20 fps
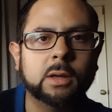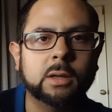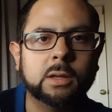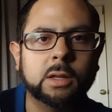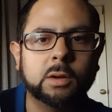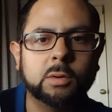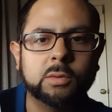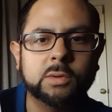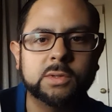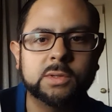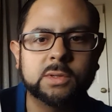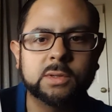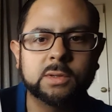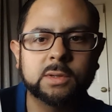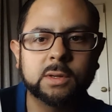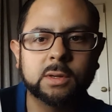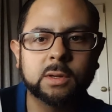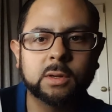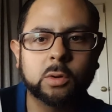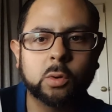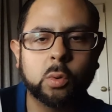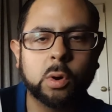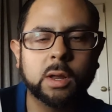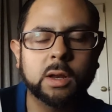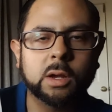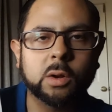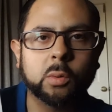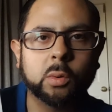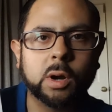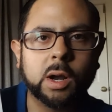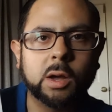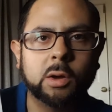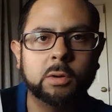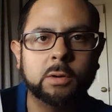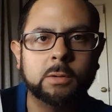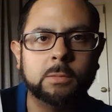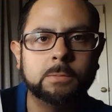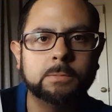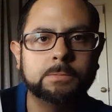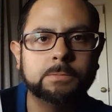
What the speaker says: it was quite a crowd.